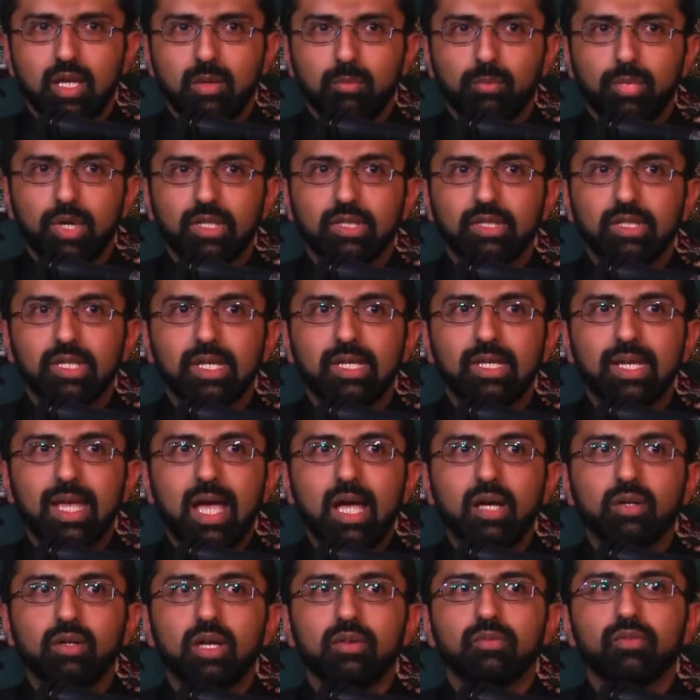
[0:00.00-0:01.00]
But they
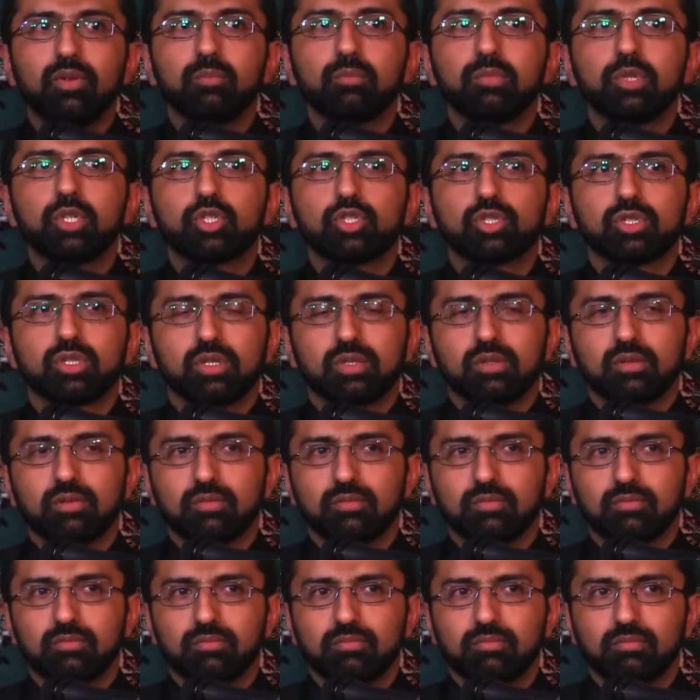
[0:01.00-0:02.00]
now have a mission,
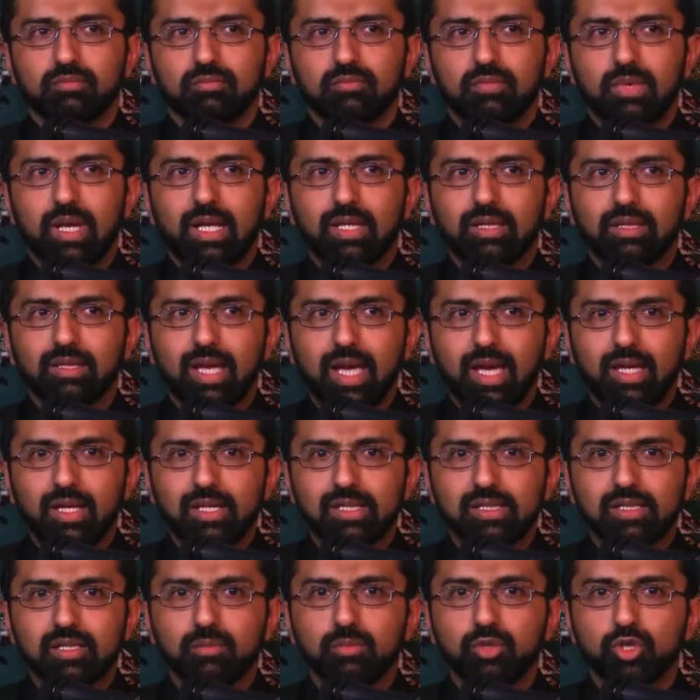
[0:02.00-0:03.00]
and that
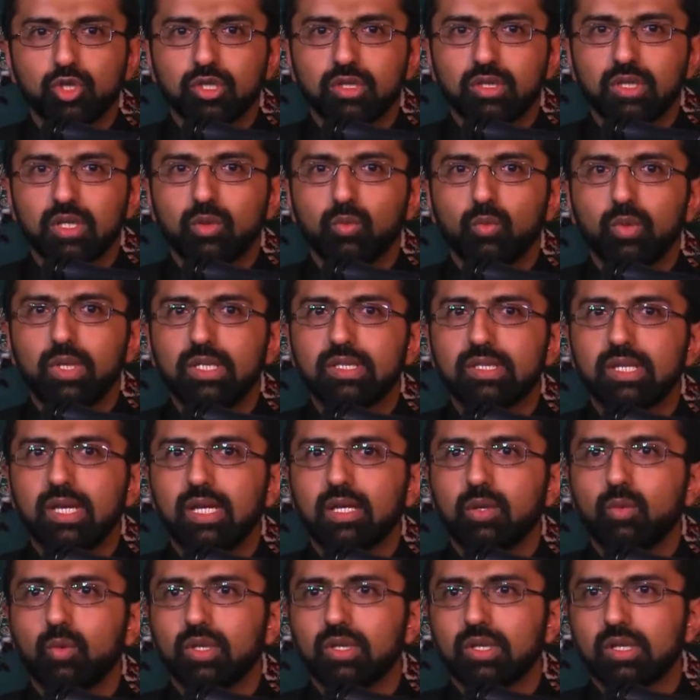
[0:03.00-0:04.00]
is the mission that we
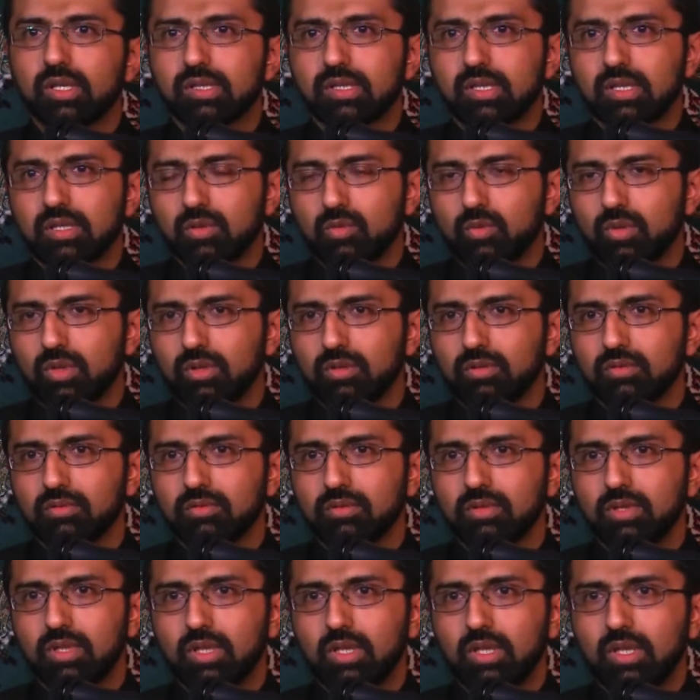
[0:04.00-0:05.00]
take with us as well.
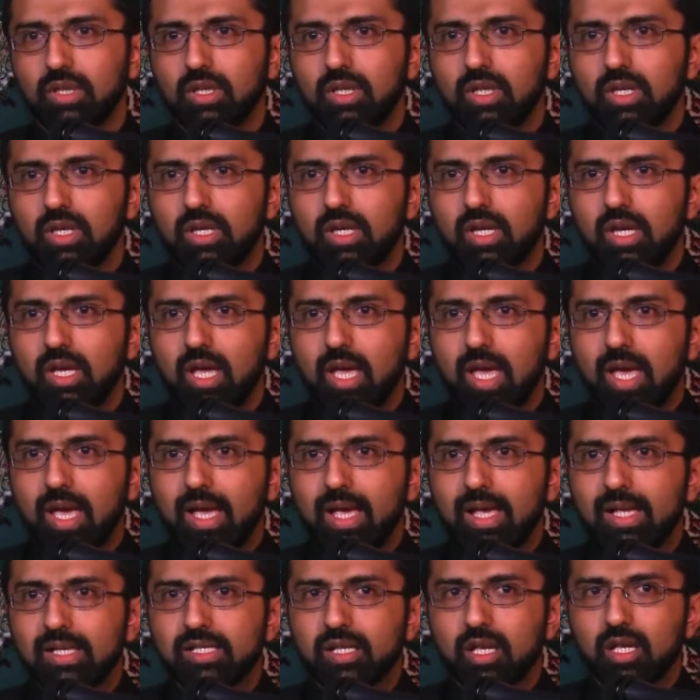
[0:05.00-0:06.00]

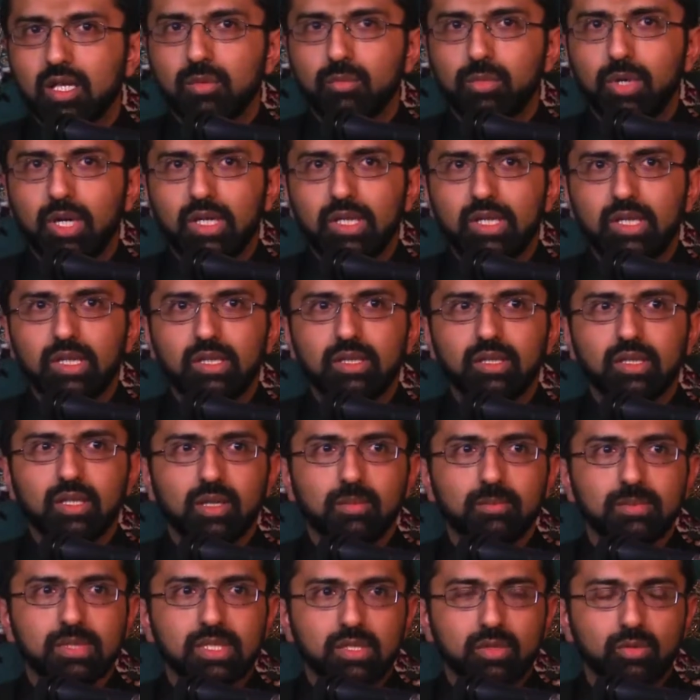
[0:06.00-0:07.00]
As Arbaeen
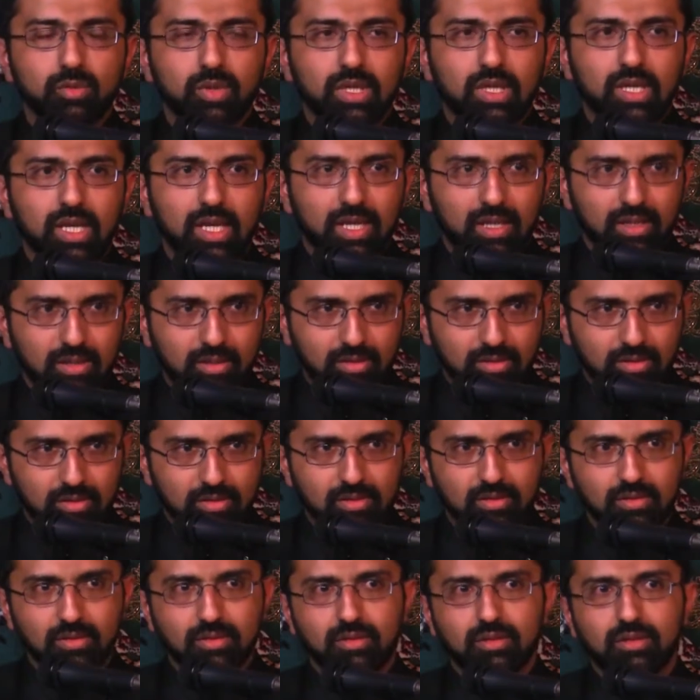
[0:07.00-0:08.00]
comes to an
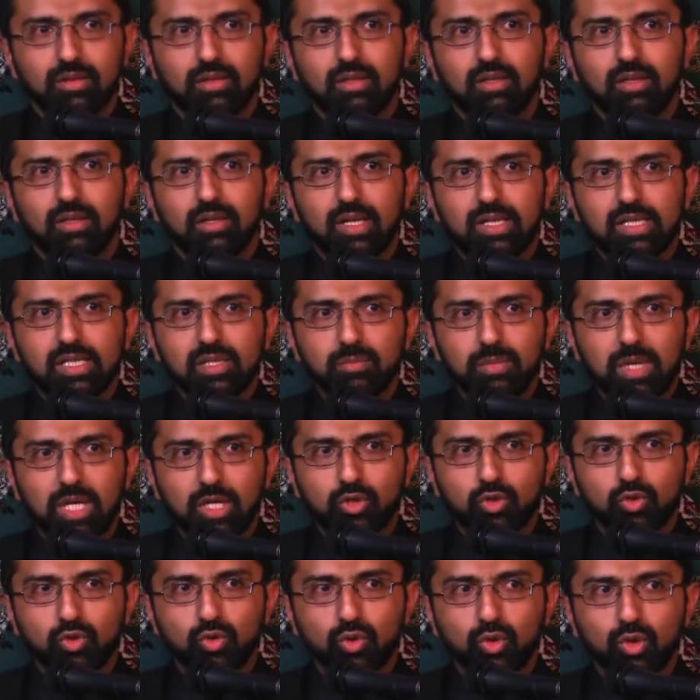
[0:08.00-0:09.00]
end, let's
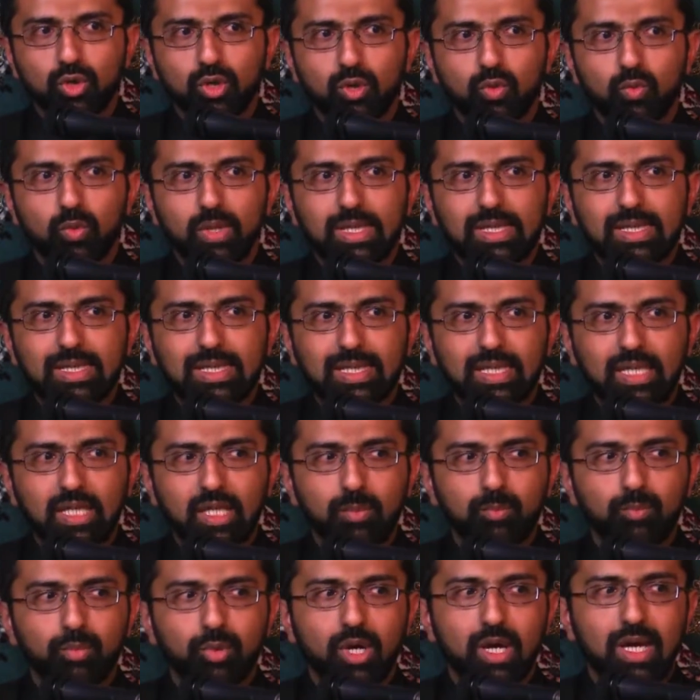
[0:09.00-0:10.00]
make sure we
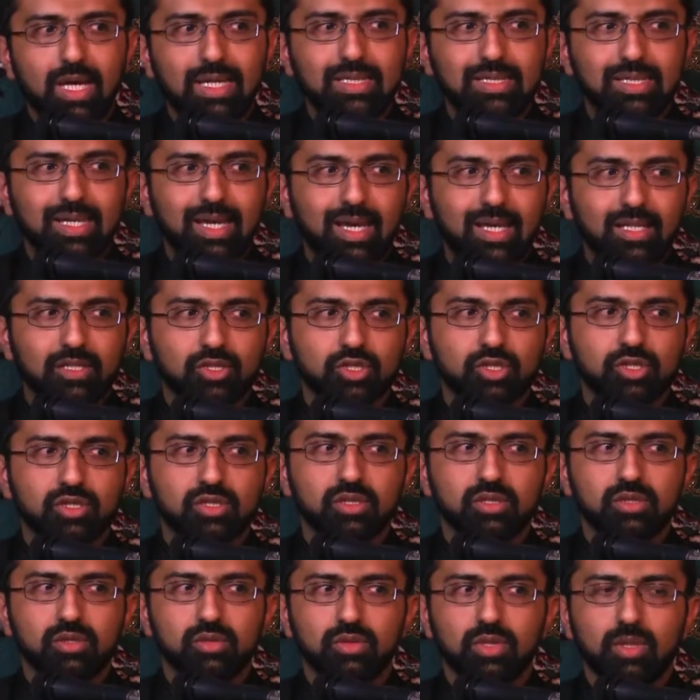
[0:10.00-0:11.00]
keep
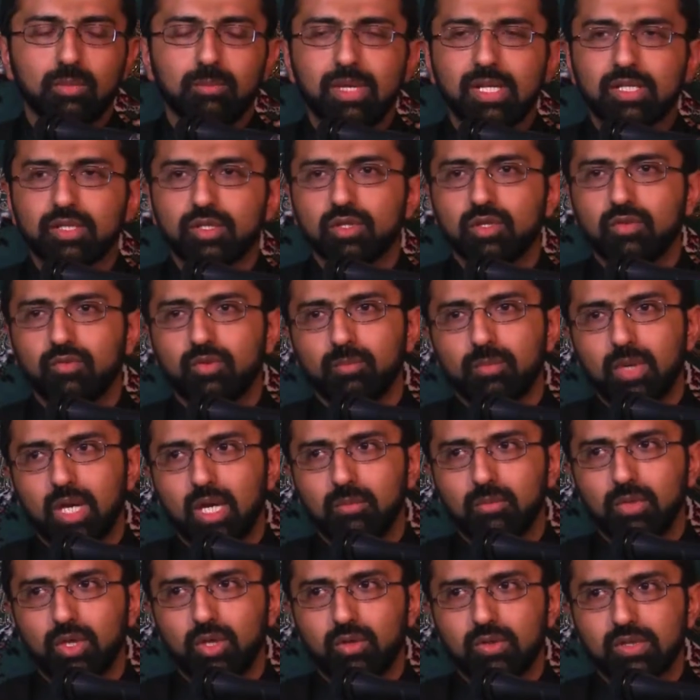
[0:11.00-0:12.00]
attached to the message of
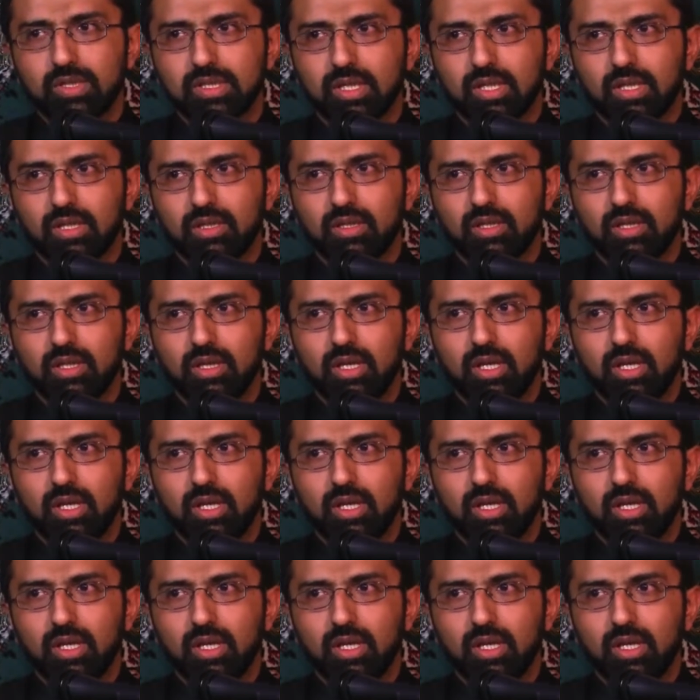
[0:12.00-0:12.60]
Imam al-Hussein.